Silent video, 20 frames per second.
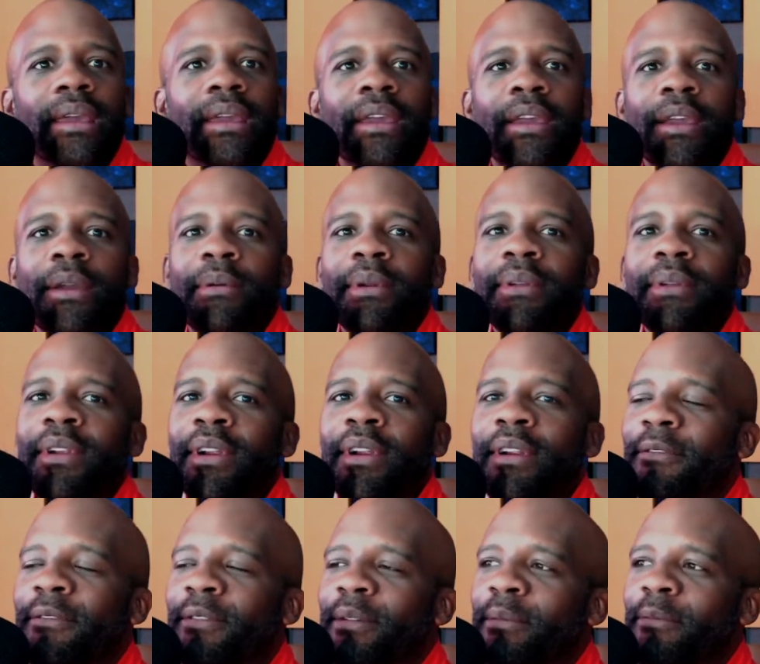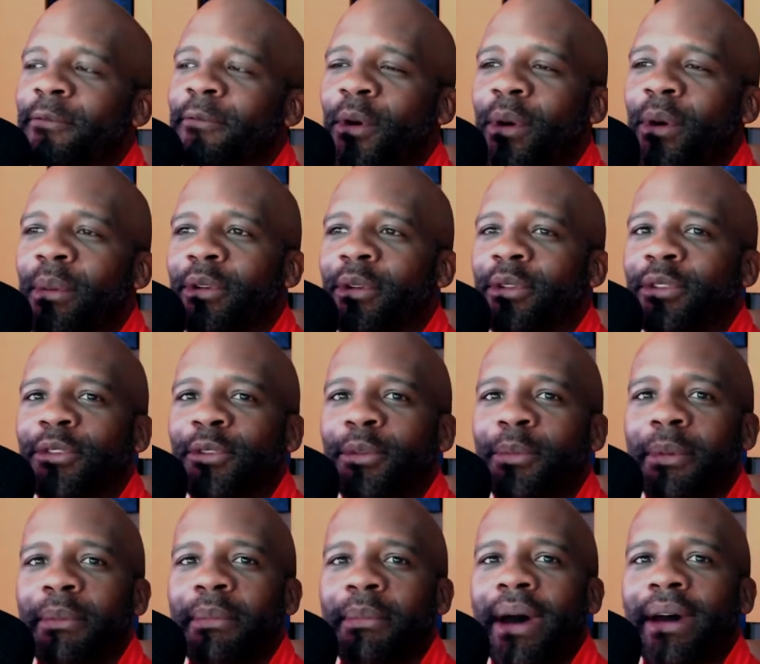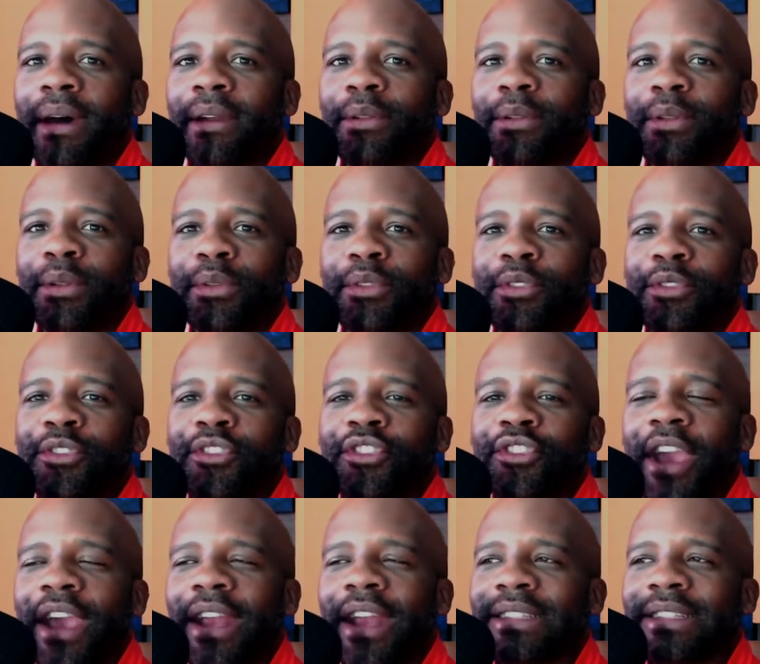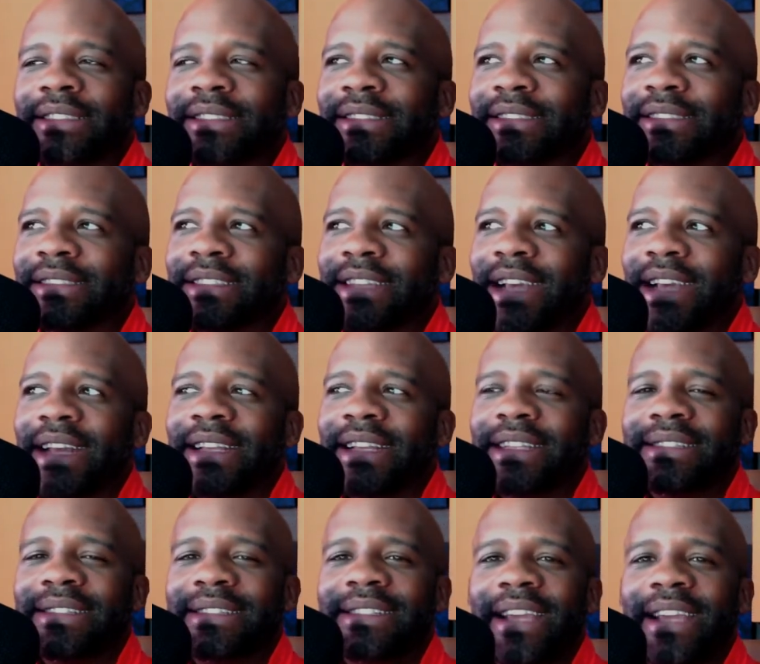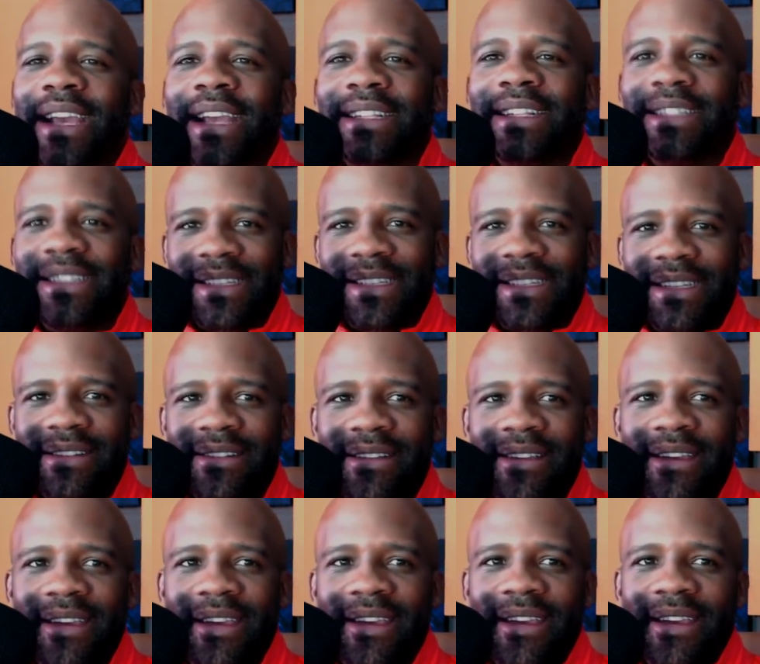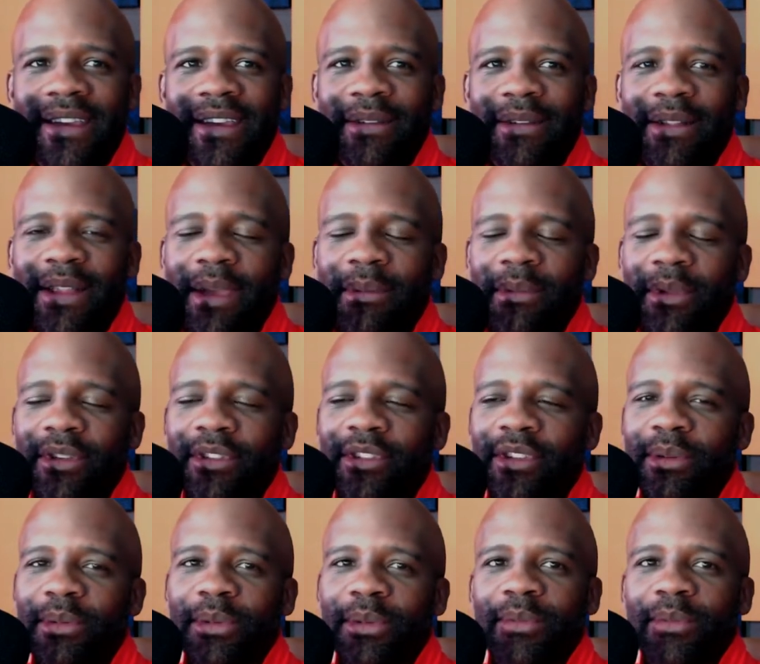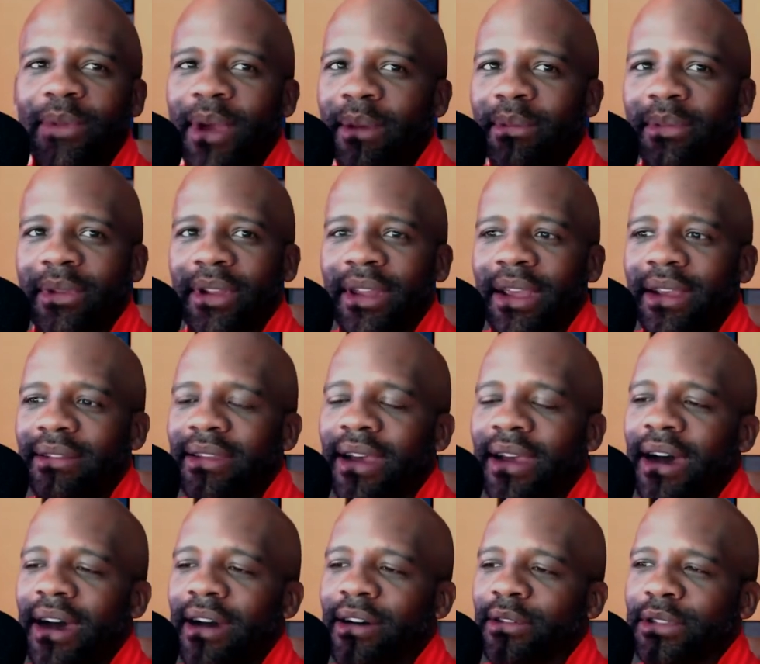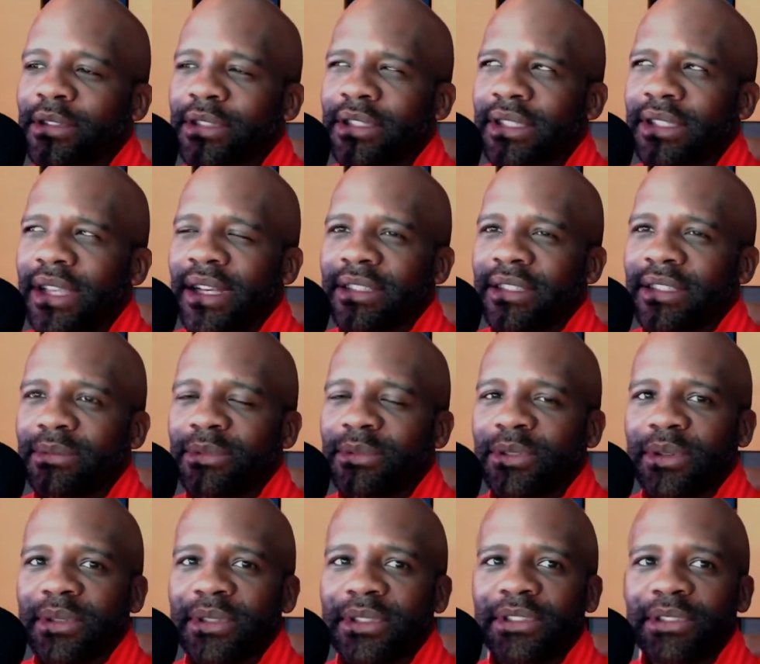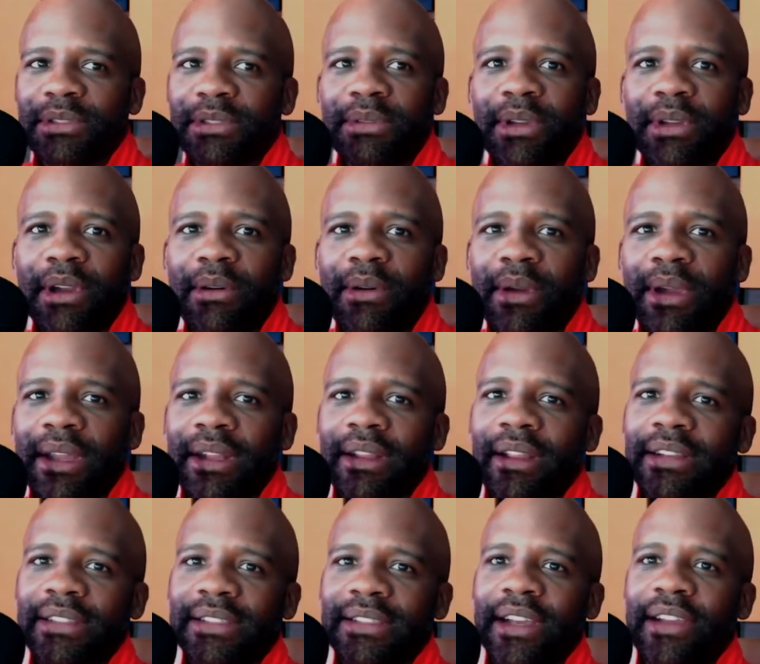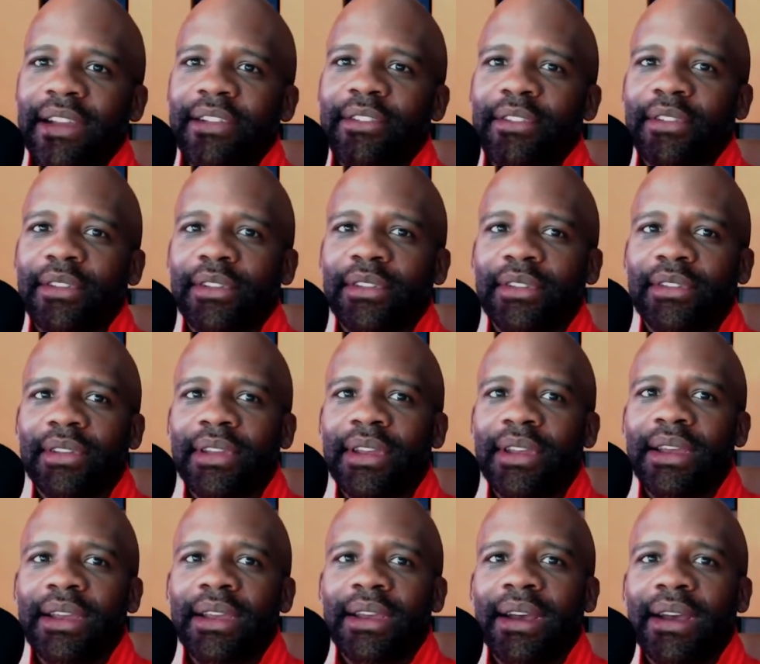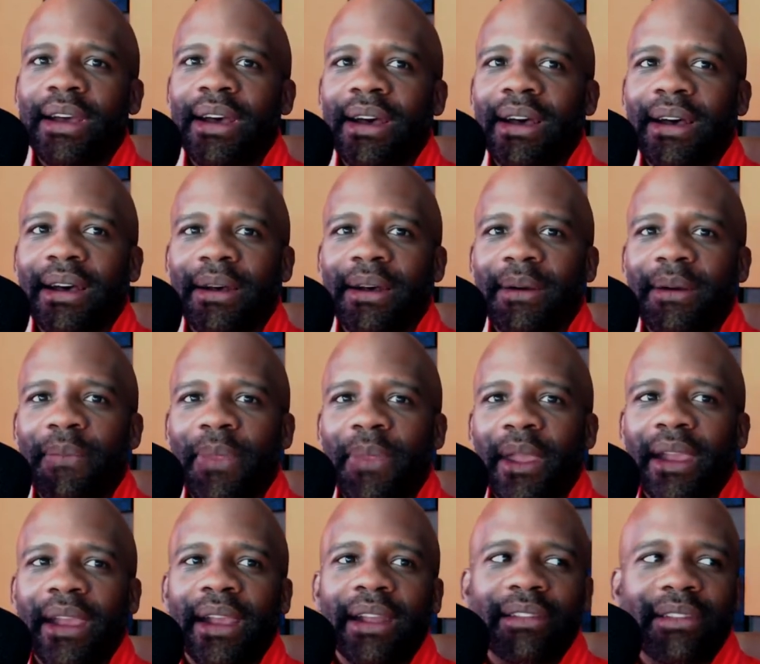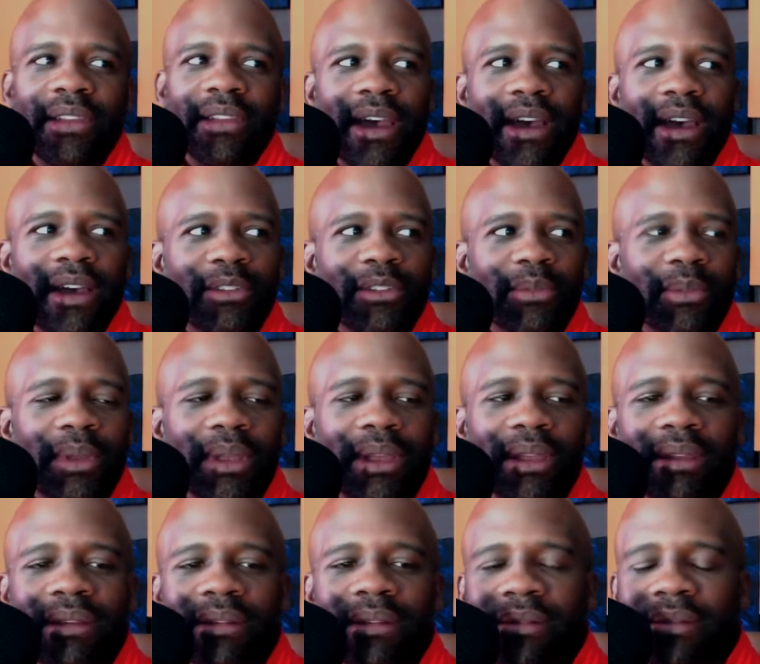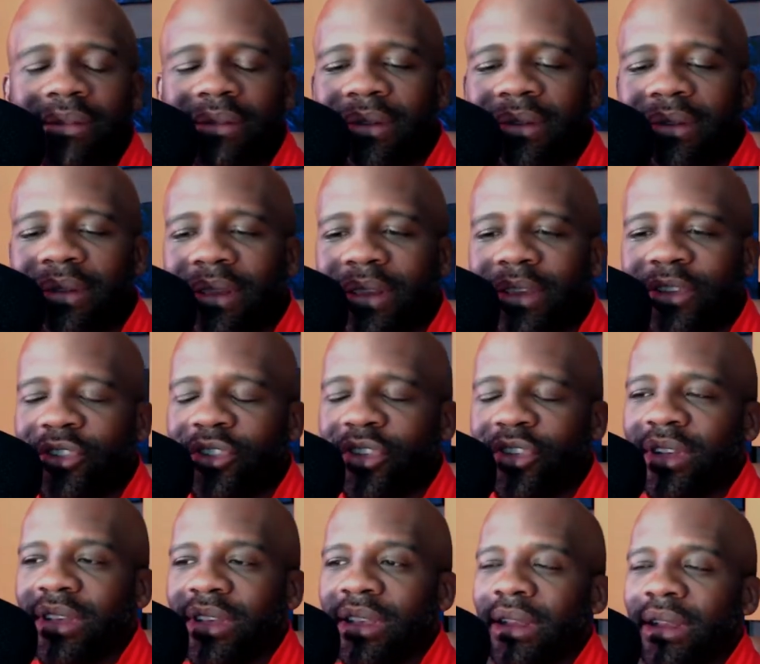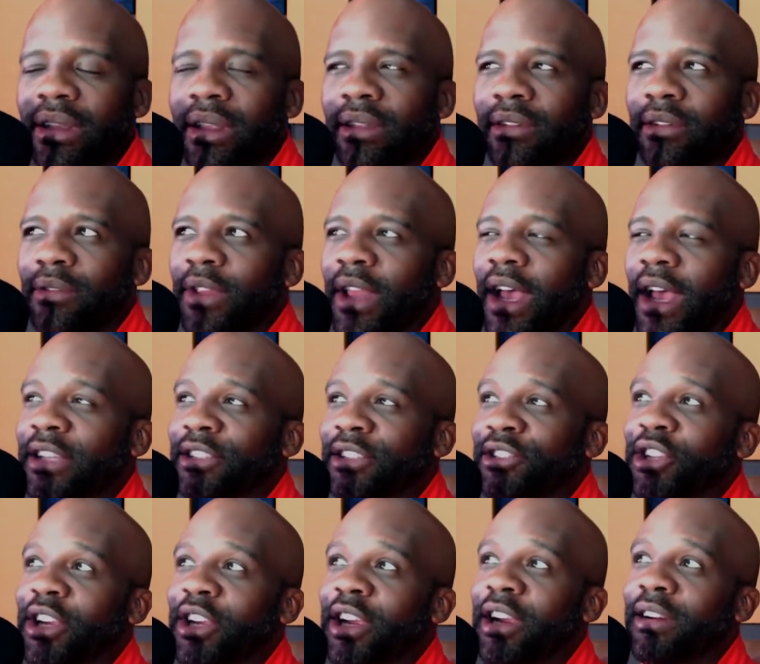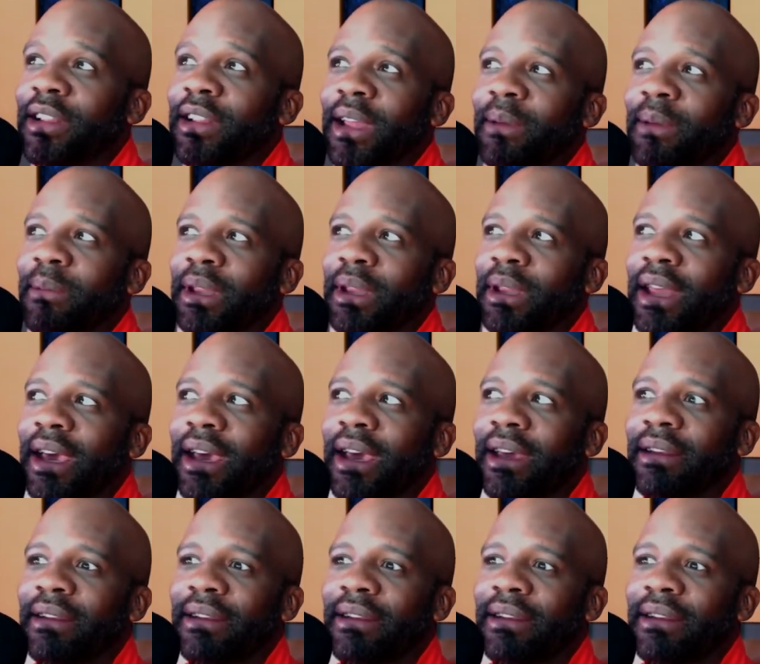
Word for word: we even heard from former supermodel Janice Janice Dickinson claiming that she was raped in Lake Tahoe. She's got some sort of suit going in Los Angeles um, against Cosby. At least she did as of last year, claiming that